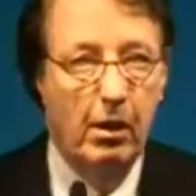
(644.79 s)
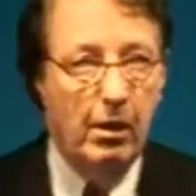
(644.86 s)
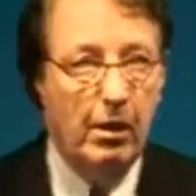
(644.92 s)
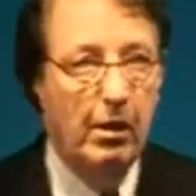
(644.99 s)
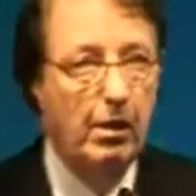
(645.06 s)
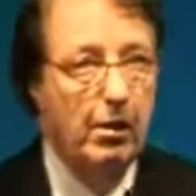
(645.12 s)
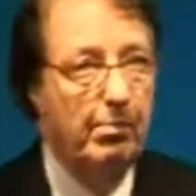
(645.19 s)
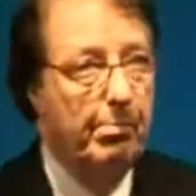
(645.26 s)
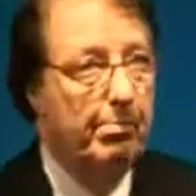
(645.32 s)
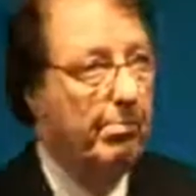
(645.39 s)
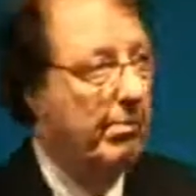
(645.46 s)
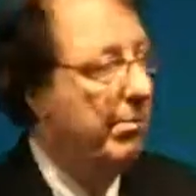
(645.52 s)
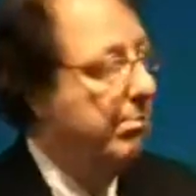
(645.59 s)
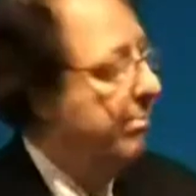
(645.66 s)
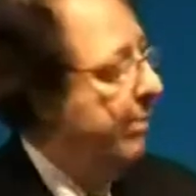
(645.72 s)
the
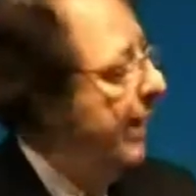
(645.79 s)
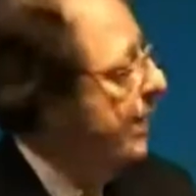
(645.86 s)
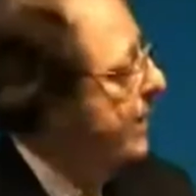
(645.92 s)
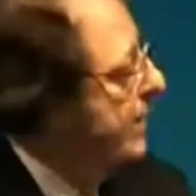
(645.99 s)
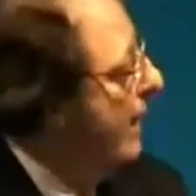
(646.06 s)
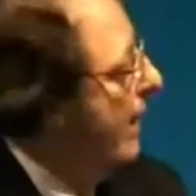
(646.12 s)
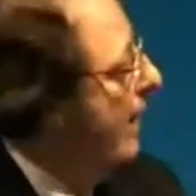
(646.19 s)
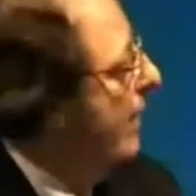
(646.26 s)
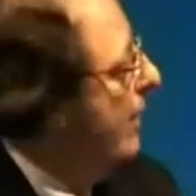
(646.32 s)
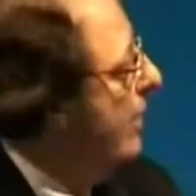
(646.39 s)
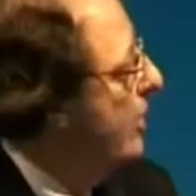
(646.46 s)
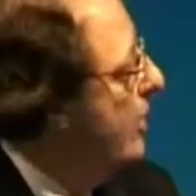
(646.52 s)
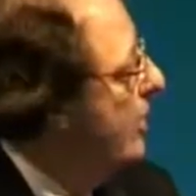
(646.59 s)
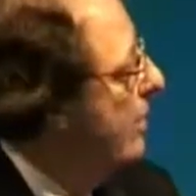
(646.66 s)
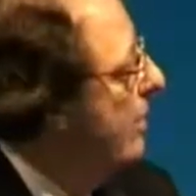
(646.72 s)
PET scan
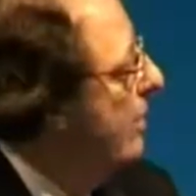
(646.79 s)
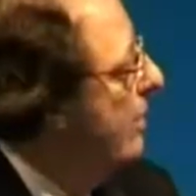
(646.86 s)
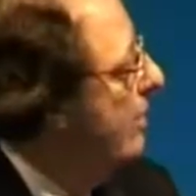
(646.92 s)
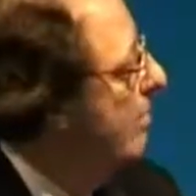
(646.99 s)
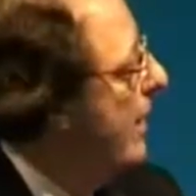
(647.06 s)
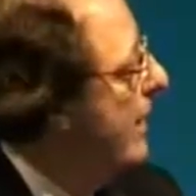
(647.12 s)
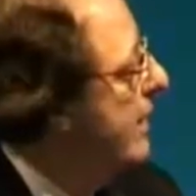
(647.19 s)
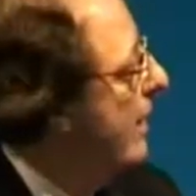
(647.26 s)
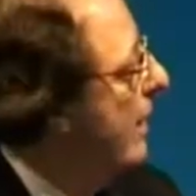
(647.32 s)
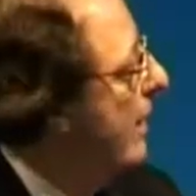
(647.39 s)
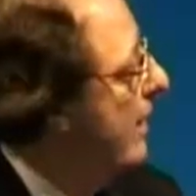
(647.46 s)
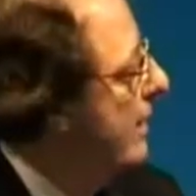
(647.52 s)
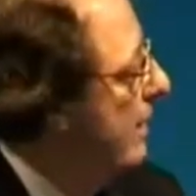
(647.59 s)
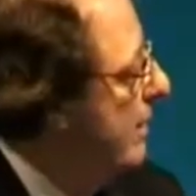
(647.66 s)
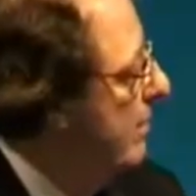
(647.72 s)
lesions
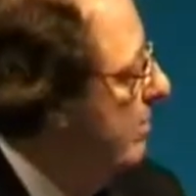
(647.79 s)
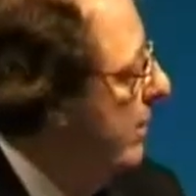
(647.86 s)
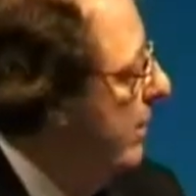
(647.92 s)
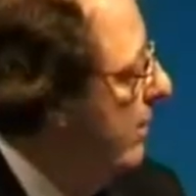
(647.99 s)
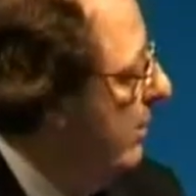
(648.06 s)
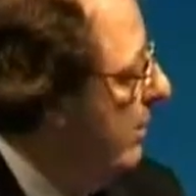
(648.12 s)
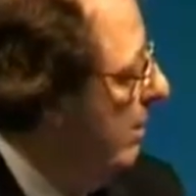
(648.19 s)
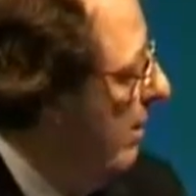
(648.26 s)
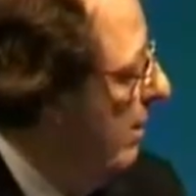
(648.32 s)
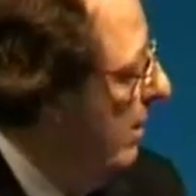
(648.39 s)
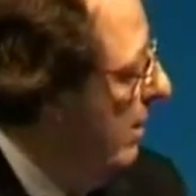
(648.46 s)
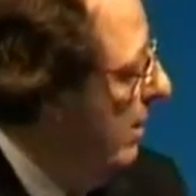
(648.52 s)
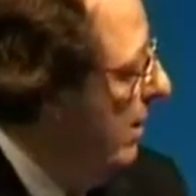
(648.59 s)
basically disappeared,